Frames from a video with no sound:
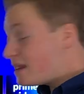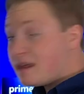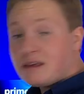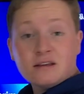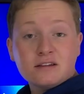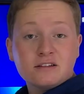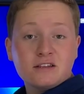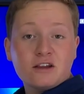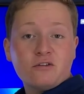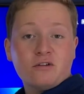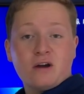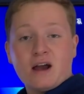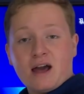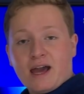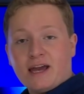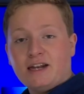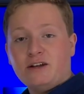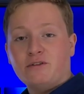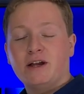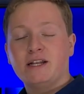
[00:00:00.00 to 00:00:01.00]
So,
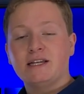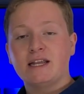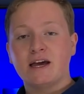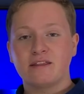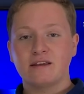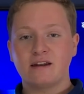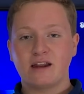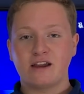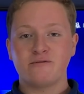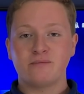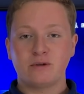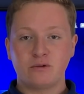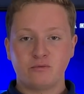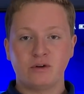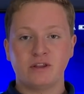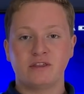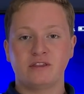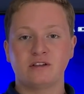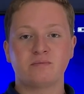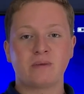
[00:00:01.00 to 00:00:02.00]
anyway, now that I've been
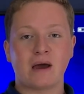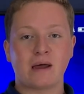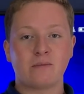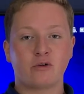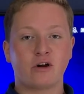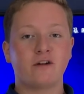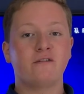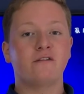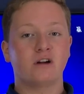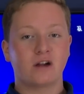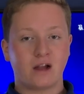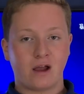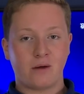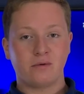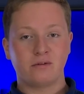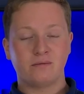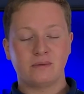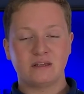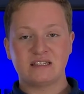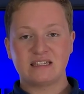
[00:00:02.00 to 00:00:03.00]
with this bad boy for a
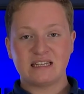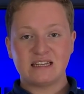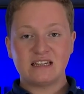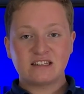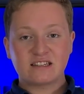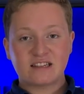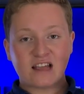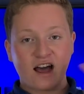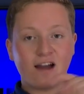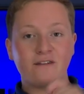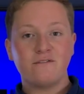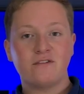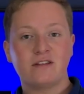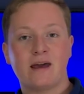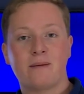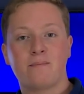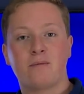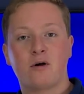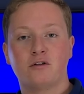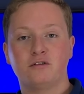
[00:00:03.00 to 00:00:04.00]
couple months, it is time for
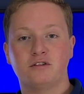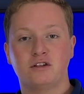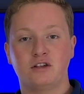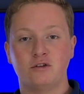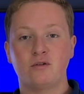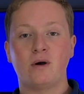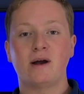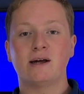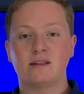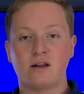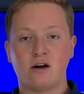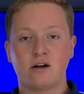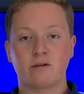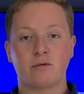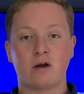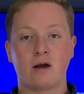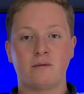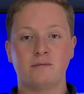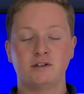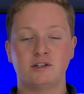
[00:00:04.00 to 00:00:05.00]
that part 2 I long
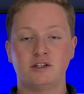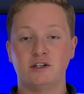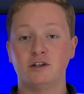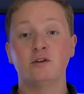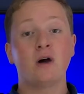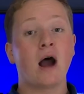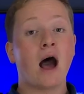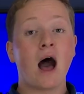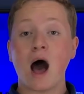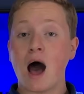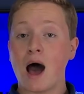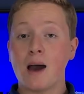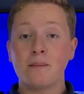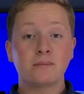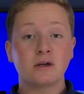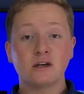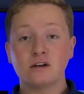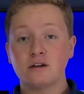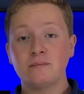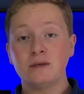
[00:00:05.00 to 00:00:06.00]
promised you. I'm
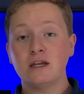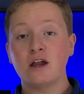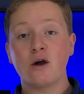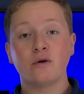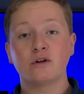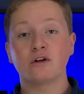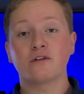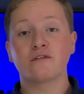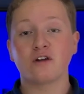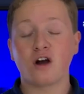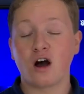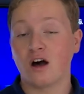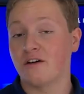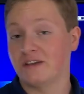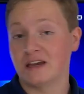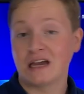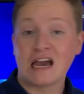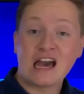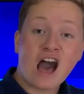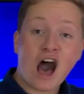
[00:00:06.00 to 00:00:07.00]
gonna be going over all of
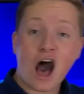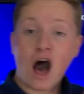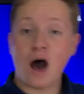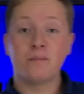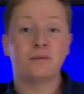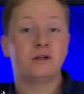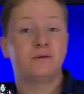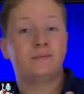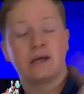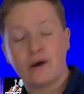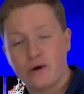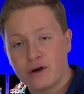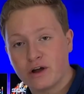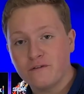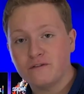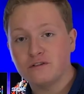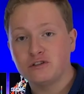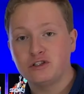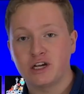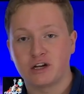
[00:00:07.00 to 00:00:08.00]
it. I'm gonna be going
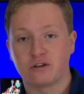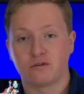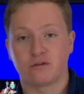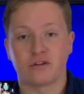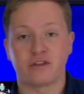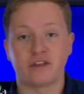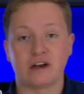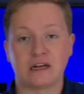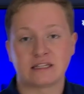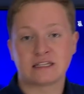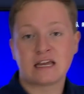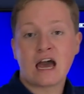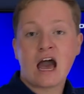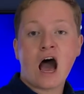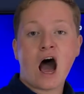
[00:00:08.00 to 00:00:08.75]
over general thoughts.